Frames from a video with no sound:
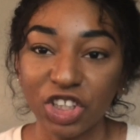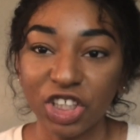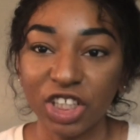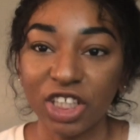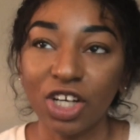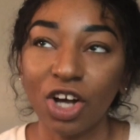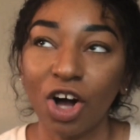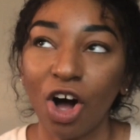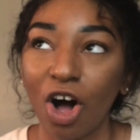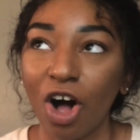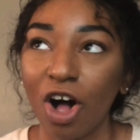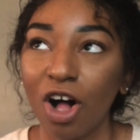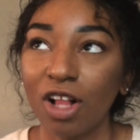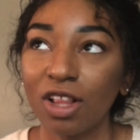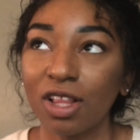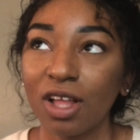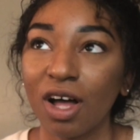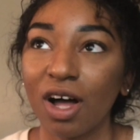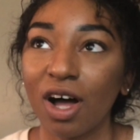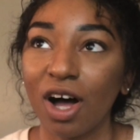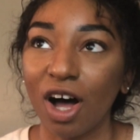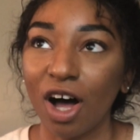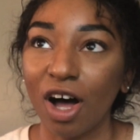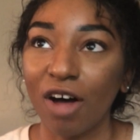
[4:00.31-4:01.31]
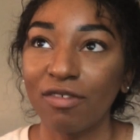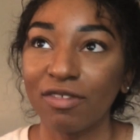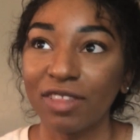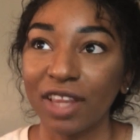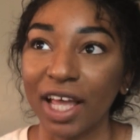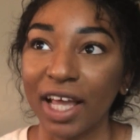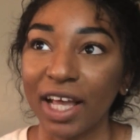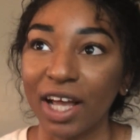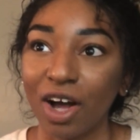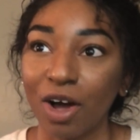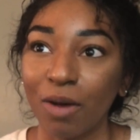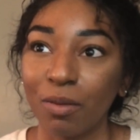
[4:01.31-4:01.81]
she'd call off
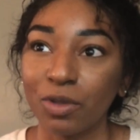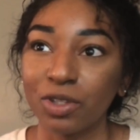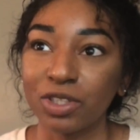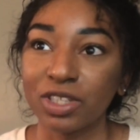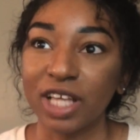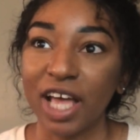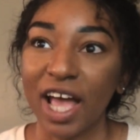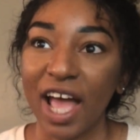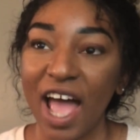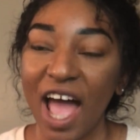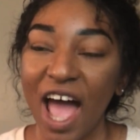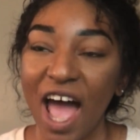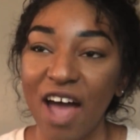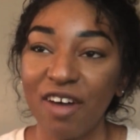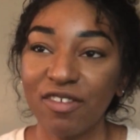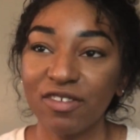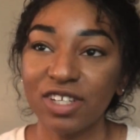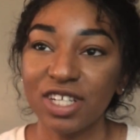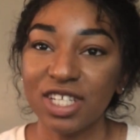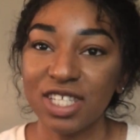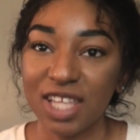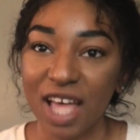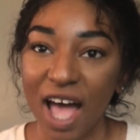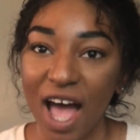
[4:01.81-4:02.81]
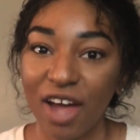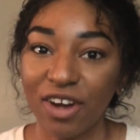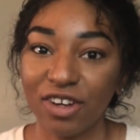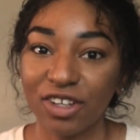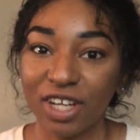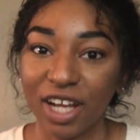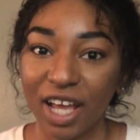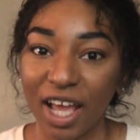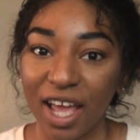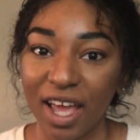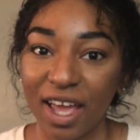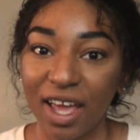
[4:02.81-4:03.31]
like almost every
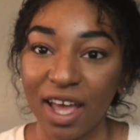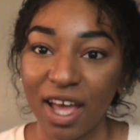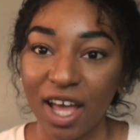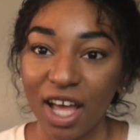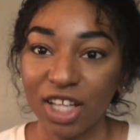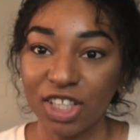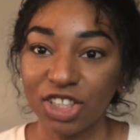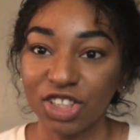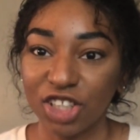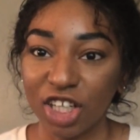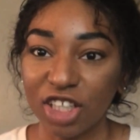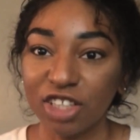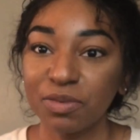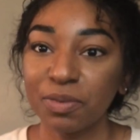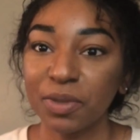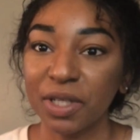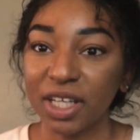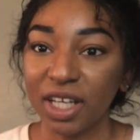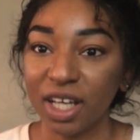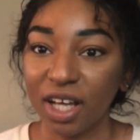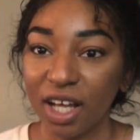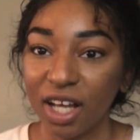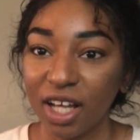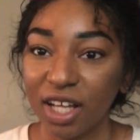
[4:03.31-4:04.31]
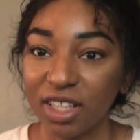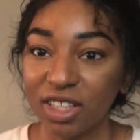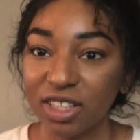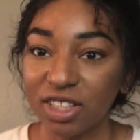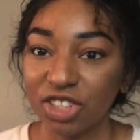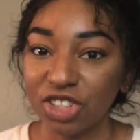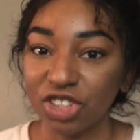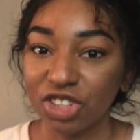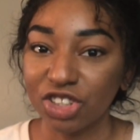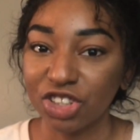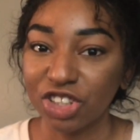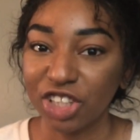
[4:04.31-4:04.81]
Saturday just
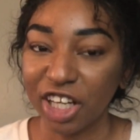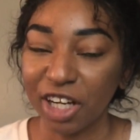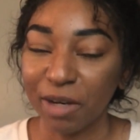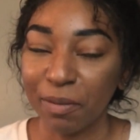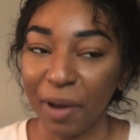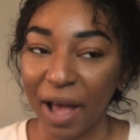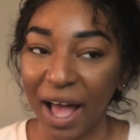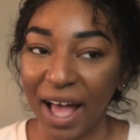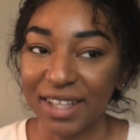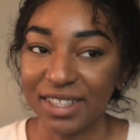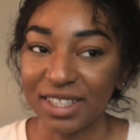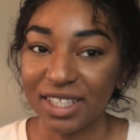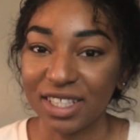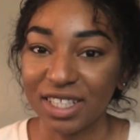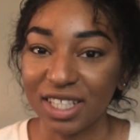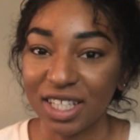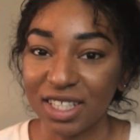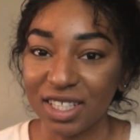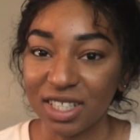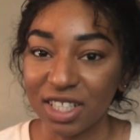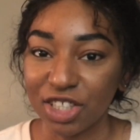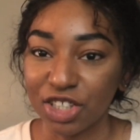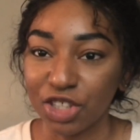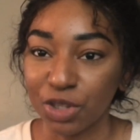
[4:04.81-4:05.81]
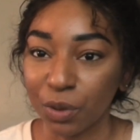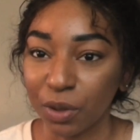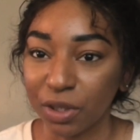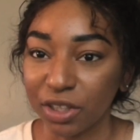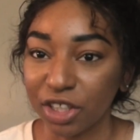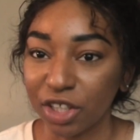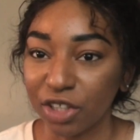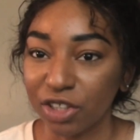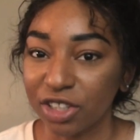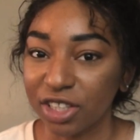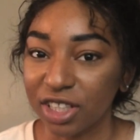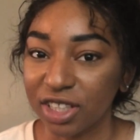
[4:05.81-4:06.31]
because she had a pass to Disney. She wanted
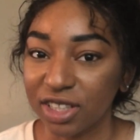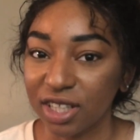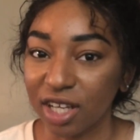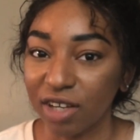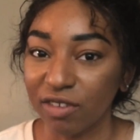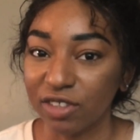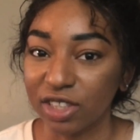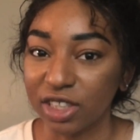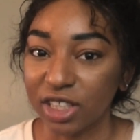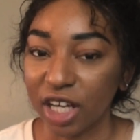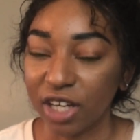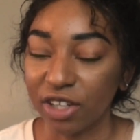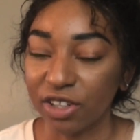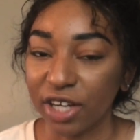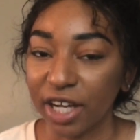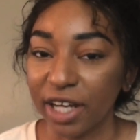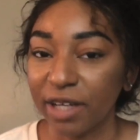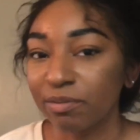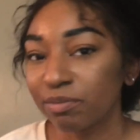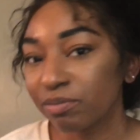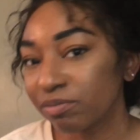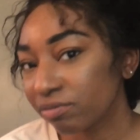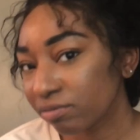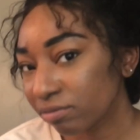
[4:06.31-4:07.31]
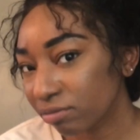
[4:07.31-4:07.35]
to go to Disney every Saturday.